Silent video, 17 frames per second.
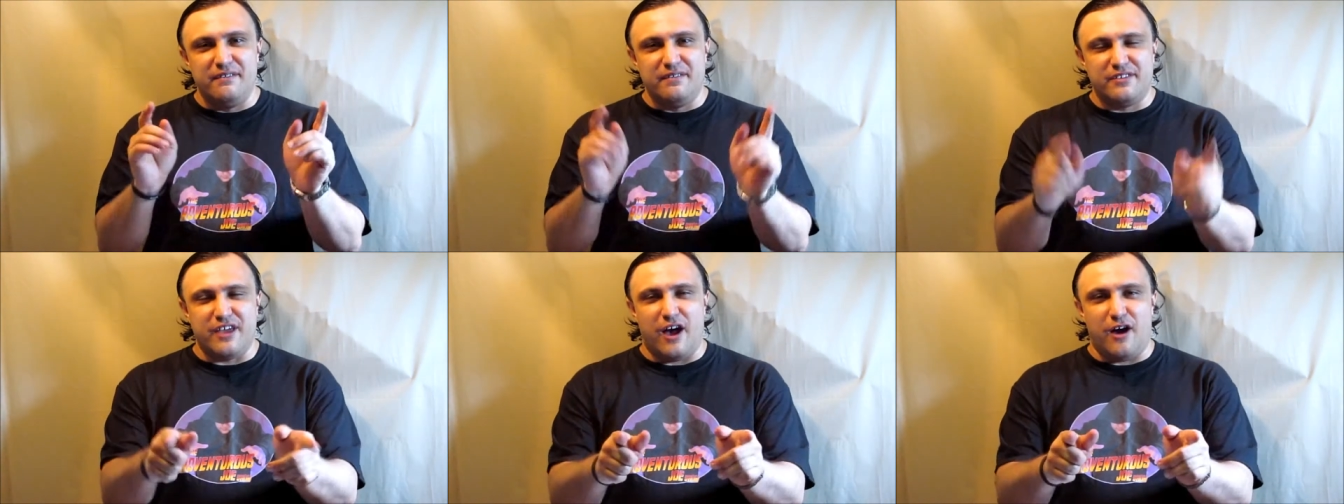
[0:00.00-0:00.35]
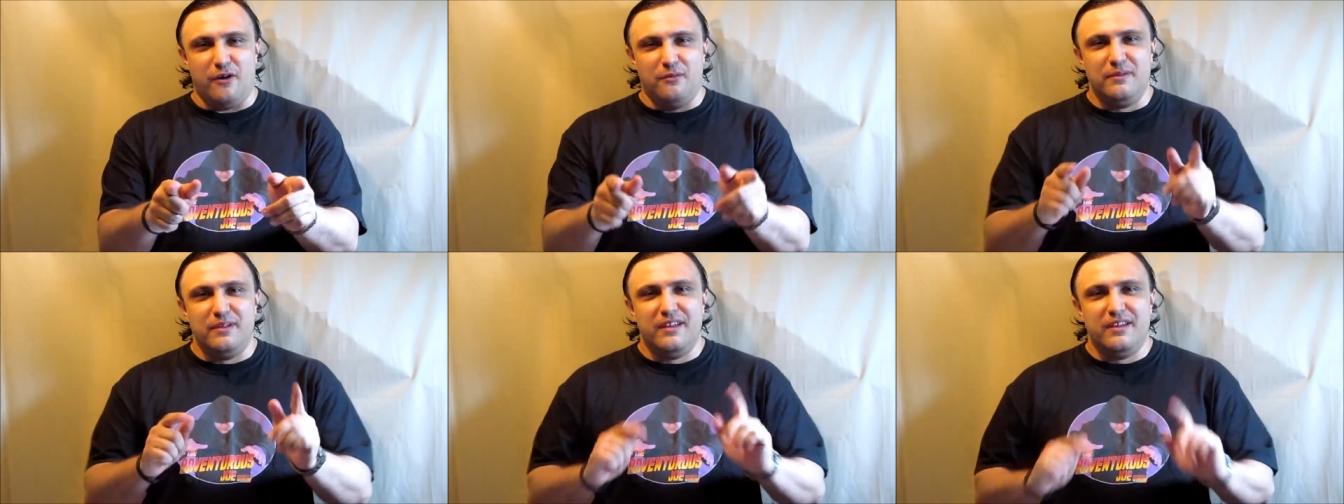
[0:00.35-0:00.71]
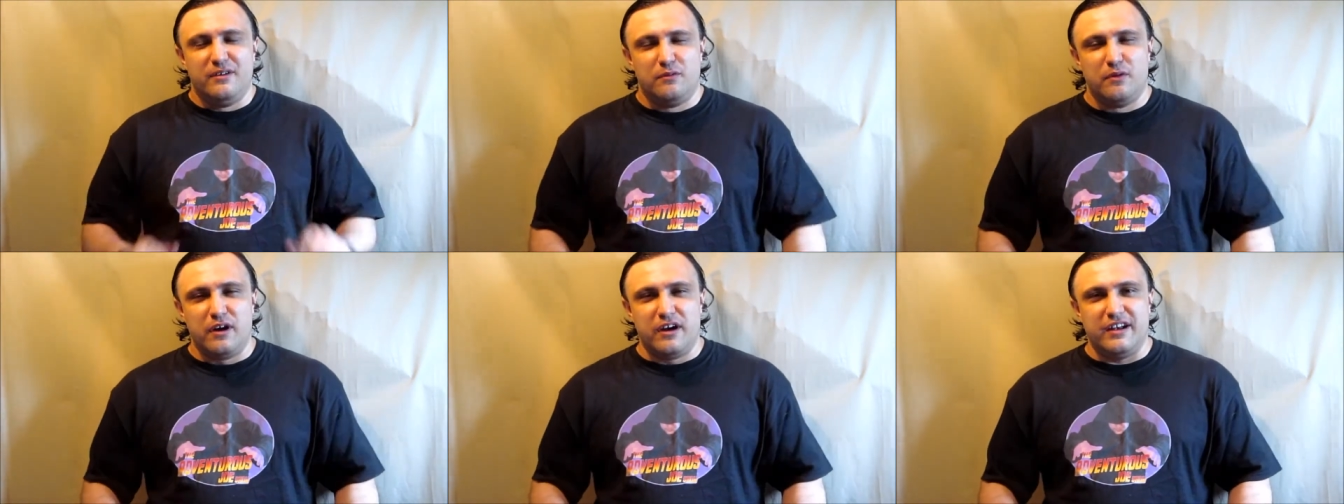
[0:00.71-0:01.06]
So,
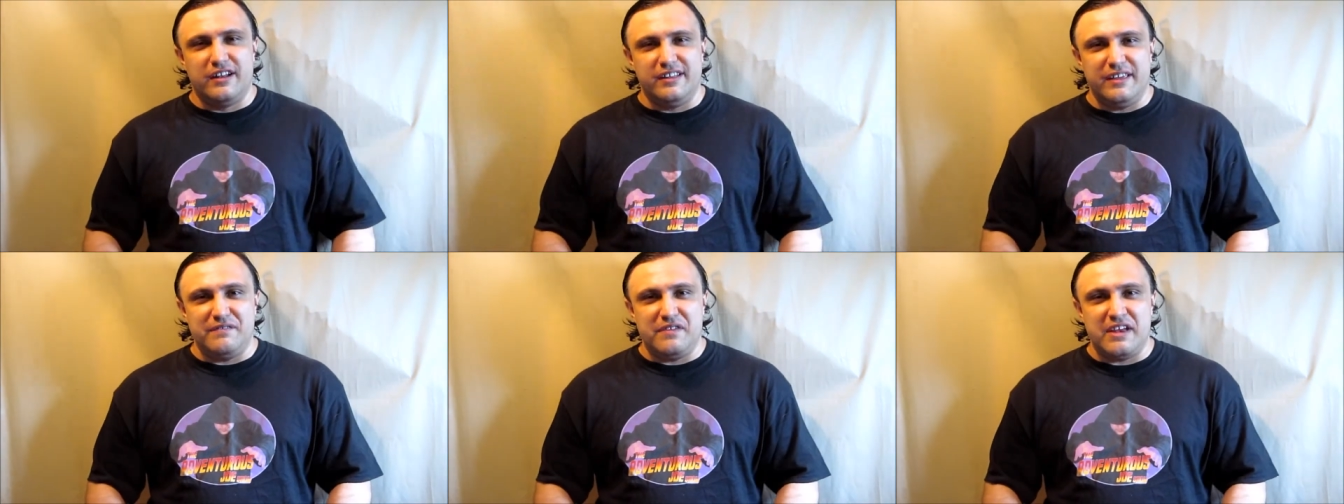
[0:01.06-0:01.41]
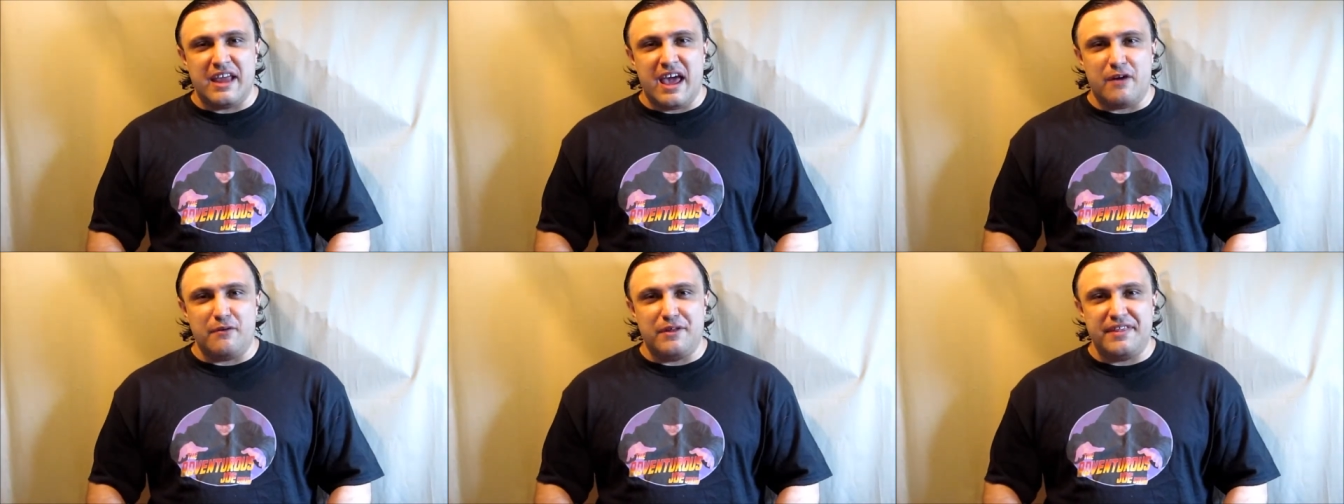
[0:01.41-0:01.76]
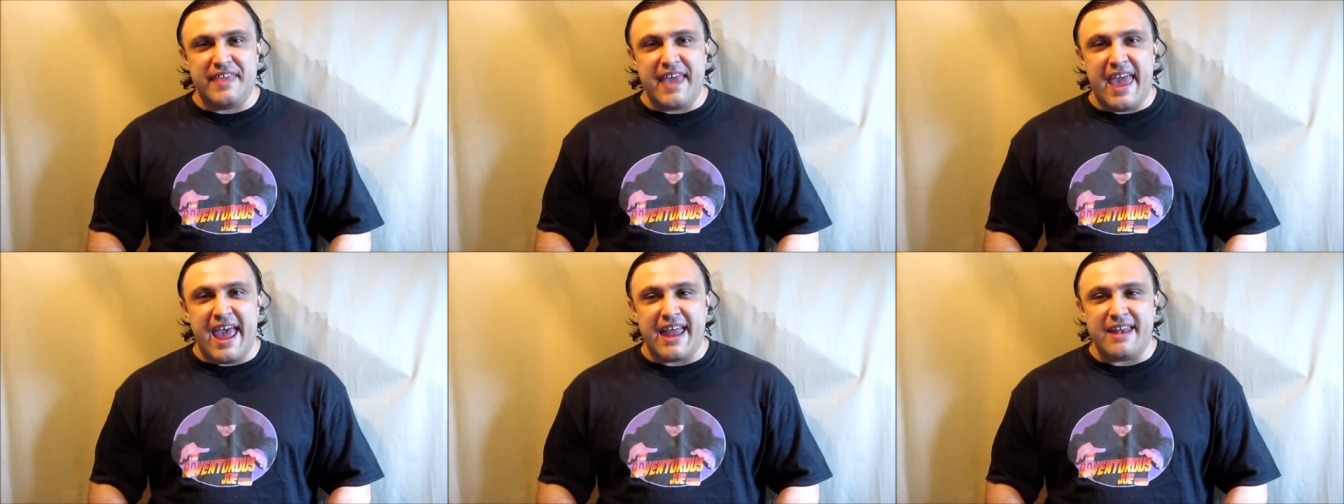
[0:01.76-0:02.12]
we're going to leave you now with
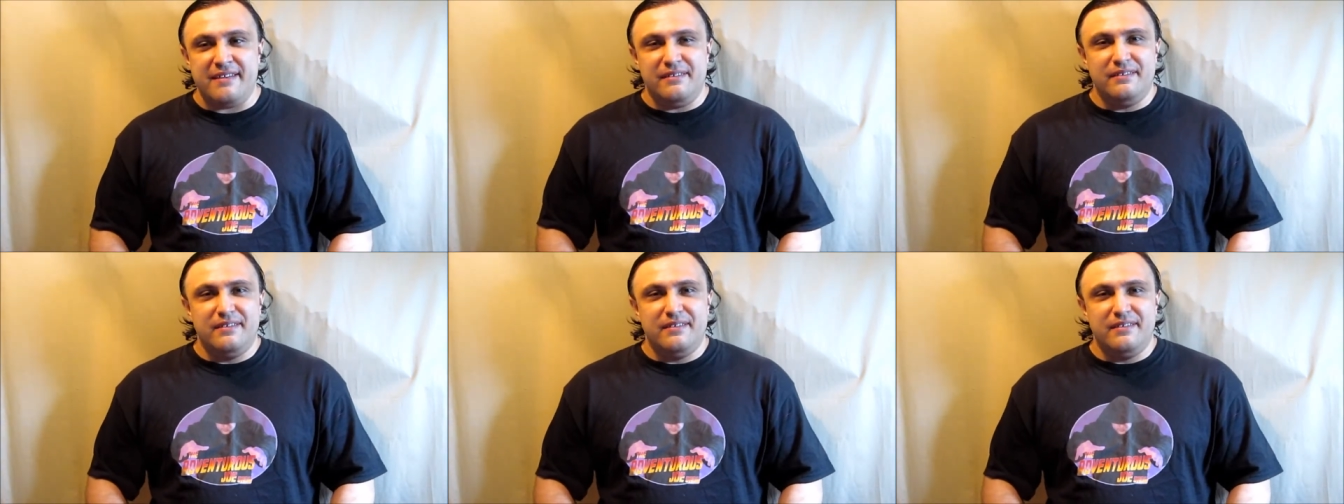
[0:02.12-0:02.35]
that.